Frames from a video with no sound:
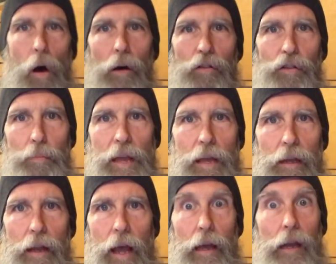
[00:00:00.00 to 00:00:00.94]

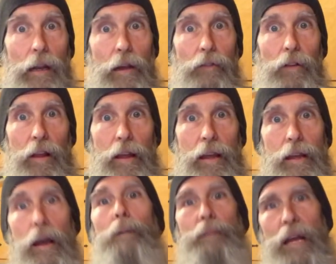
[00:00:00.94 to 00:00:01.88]
speak
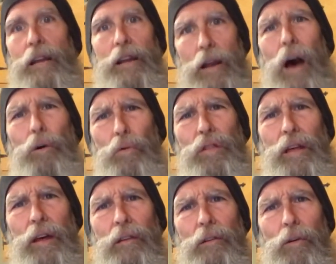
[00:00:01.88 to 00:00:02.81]
negatively. I mean, you know,
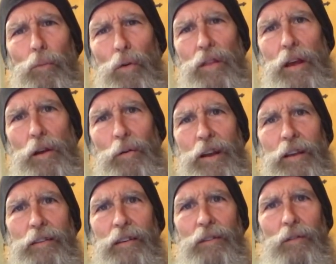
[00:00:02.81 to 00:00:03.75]
within
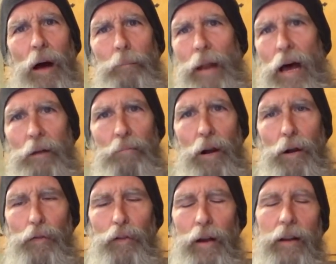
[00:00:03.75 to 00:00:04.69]
reason. I'm not
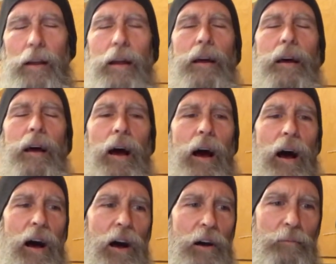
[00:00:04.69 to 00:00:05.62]
perfect.
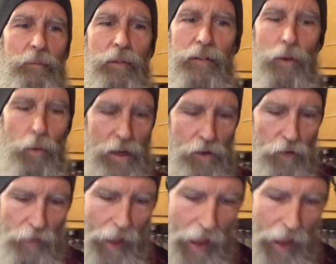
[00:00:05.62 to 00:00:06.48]
So it just